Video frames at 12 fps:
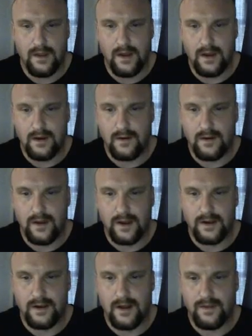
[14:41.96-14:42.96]
Then you
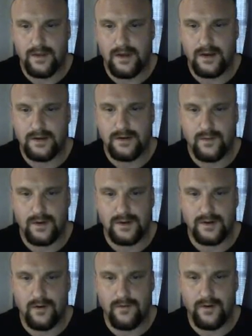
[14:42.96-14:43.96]
clicked on this
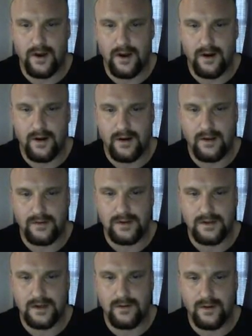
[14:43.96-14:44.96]
was over here. Now
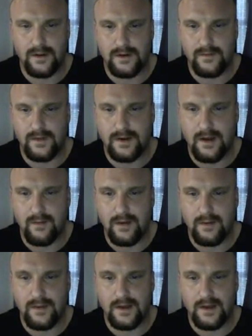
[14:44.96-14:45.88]
just ignore this for the time being.